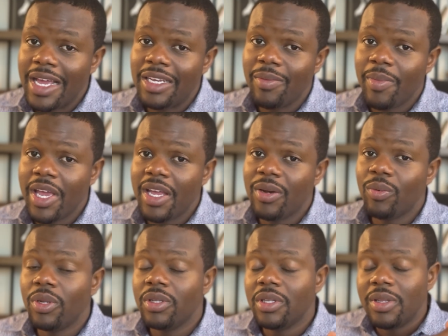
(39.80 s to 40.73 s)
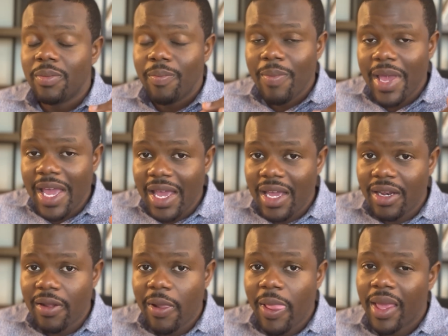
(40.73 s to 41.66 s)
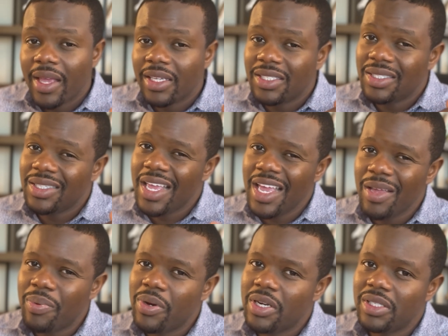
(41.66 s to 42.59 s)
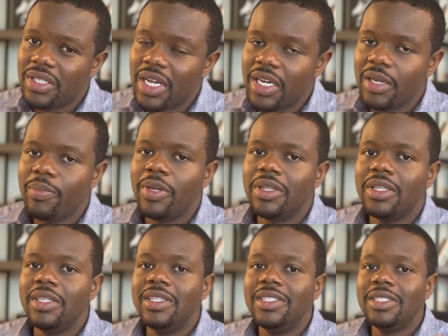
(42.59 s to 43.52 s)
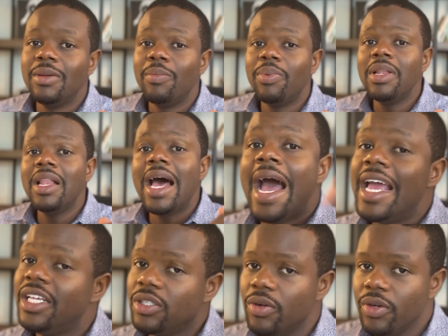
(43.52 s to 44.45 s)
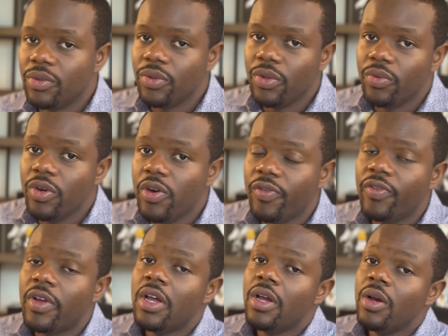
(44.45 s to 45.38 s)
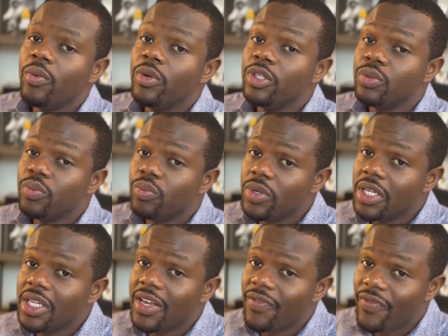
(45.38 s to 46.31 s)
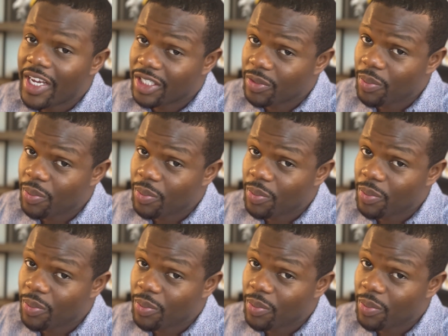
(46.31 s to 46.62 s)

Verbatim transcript: and demand, while the demand is staying pretty steady, but the supply is going through the roof which really affects